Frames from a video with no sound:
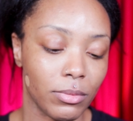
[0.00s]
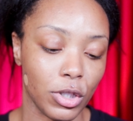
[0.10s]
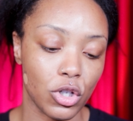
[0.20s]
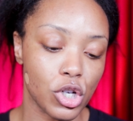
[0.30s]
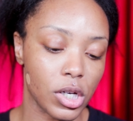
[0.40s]

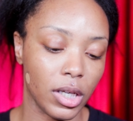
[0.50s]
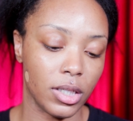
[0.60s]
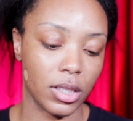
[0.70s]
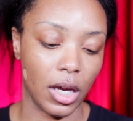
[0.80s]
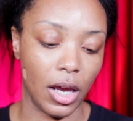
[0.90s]
usually
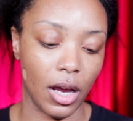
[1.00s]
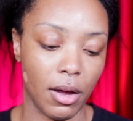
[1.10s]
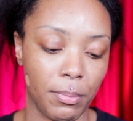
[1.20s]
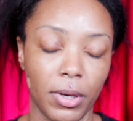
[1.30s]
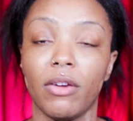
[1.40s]
is a
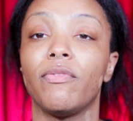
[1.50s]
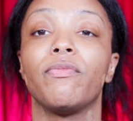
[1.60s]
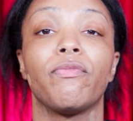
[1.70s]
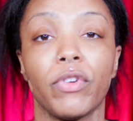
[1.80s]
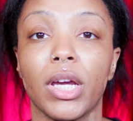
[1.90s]
complete
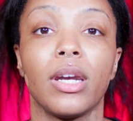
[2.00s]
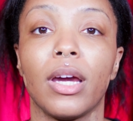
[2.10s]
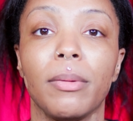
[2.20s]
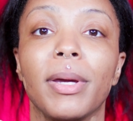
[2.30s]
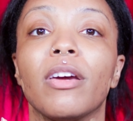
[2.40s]
freaking
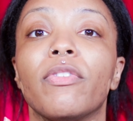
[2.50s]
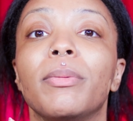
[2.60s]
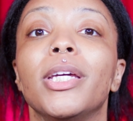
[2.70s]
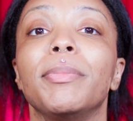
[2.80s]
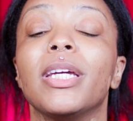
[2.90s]
nightmare
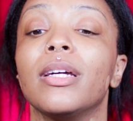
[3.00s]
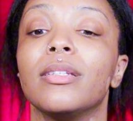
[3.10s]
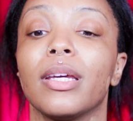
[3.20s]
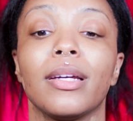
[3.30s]
for me because,